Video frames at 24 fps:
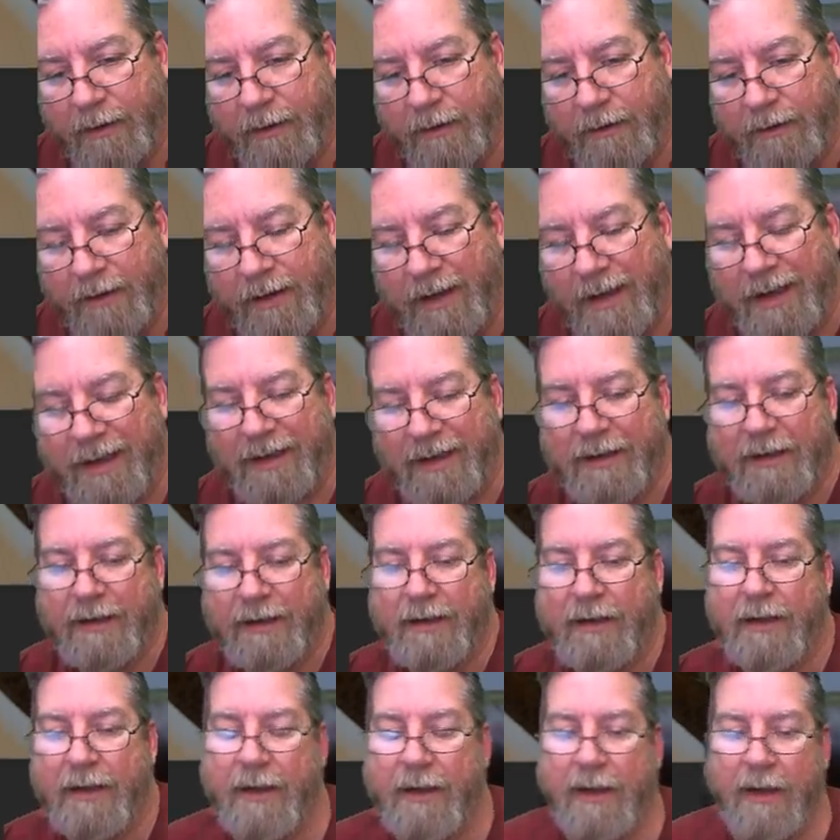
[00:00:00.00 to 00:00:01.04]
Burger King,
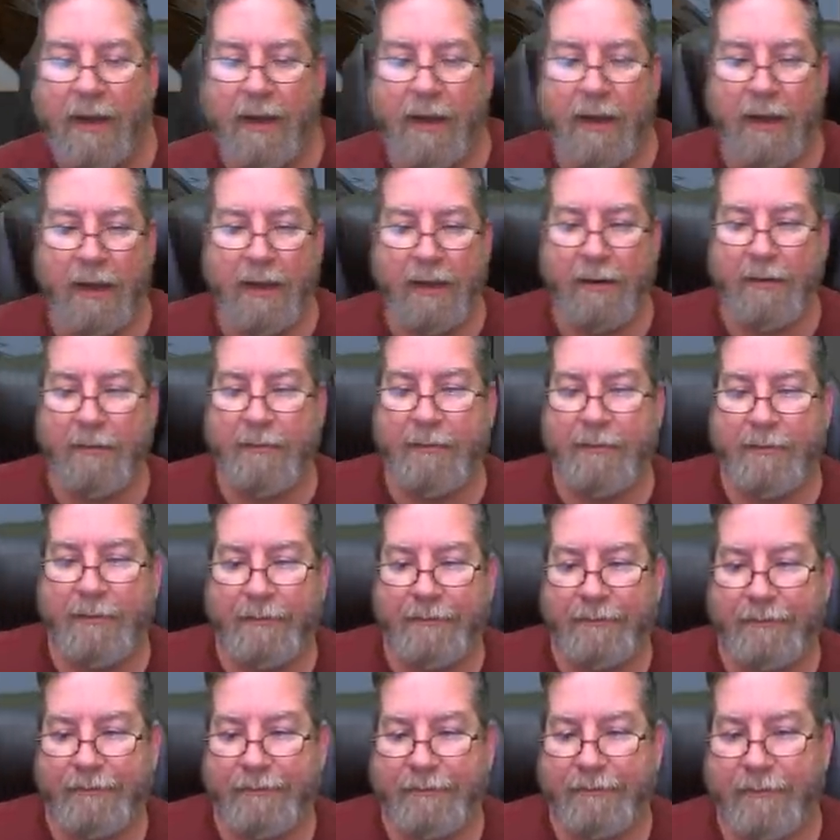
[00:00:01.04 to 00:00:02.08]
Internet. I
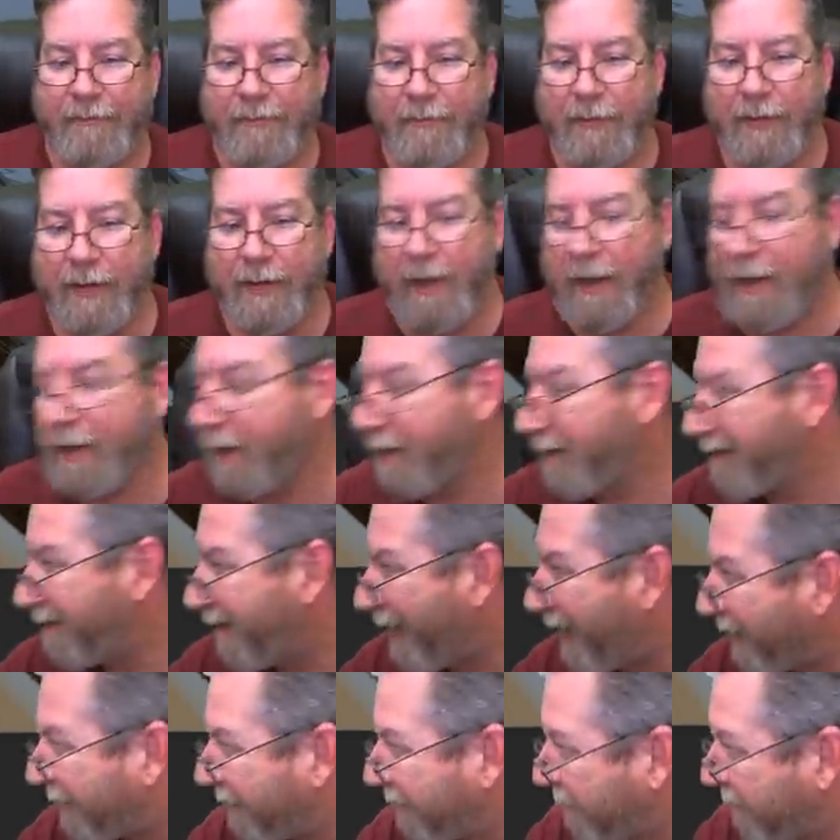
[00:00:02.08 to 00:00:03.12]
like
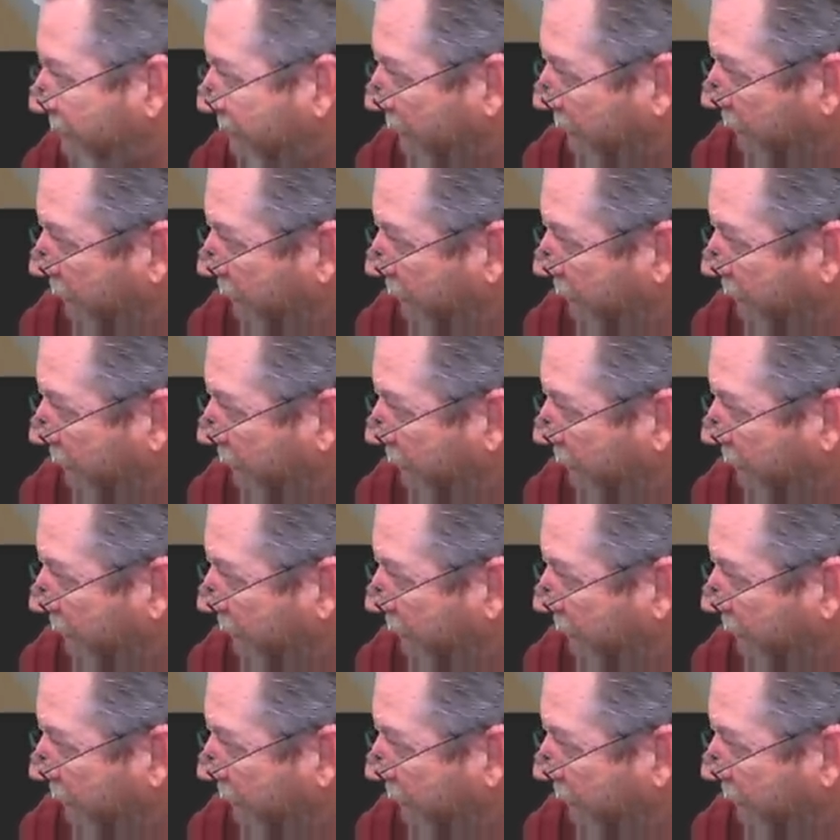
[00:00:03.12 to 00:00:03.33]
tacos.